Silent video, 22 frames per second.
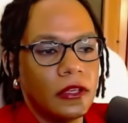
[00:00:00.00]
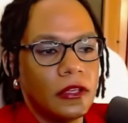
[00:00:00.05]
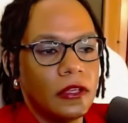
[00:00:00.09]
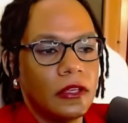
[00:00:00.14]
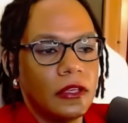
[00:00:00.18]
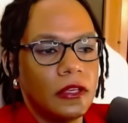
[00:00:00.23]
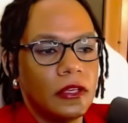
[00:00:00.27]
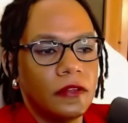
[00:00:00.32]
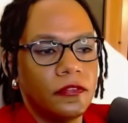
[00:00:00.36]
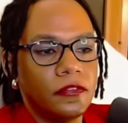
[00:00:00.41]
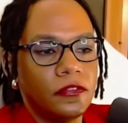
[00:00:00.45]

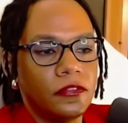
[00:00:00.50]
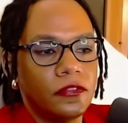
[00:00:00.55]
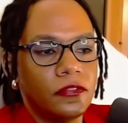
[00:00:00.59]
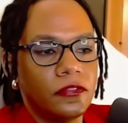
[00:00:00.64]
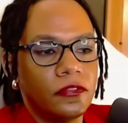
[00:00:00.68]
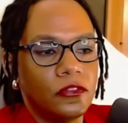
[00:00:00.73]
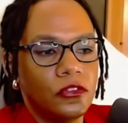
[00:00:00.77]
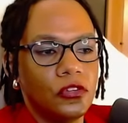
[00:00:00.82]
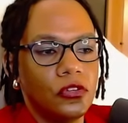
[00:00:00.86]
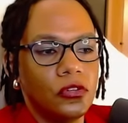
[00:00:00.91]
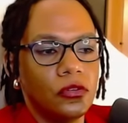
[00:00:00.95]
If
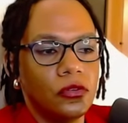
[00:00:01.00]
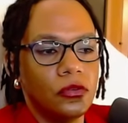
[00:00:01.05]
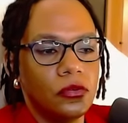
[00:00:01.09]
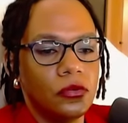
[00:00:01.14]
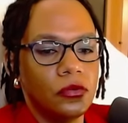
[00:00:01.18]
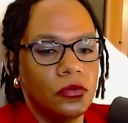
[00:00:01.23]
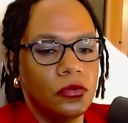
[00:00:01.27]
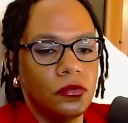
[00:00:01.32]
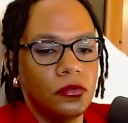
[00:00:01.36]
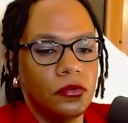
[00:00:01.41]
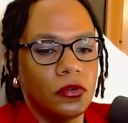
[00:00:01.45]

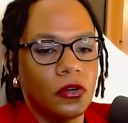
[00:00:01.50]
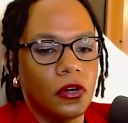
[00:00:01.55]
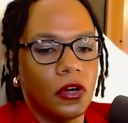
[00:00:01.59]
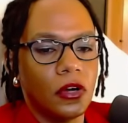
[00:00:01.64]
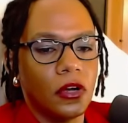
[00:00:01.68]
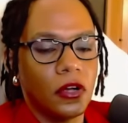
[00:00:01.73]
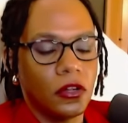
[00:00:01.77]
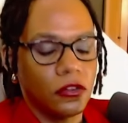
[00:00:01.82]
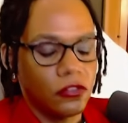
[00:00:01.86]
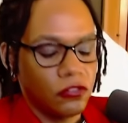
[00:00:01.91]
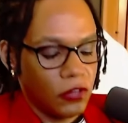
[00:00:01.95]
you
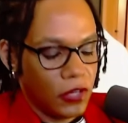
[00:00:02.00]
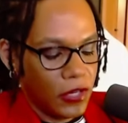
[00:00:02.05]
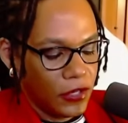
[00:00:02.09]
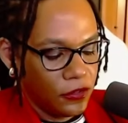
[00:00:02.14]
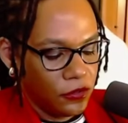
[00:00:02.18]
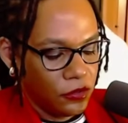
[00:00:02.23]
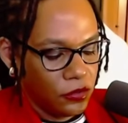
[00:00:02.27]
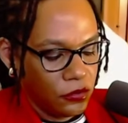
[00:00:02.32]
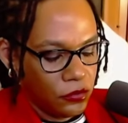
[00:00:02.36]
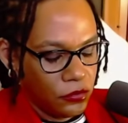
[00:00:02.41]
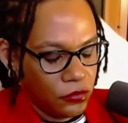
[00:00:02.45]
are trying
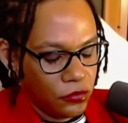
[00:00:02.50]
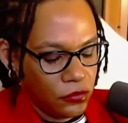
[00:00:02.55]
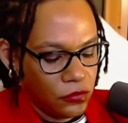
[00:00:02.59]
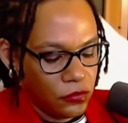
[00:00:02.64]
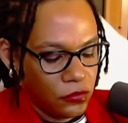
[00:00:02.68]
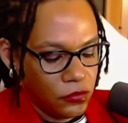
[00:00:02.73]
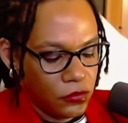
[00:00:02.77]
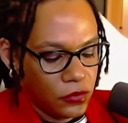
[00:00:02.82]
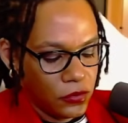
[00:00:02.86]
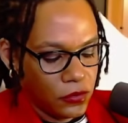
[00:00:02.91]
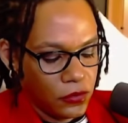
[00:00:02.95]

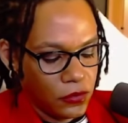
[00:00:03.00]
to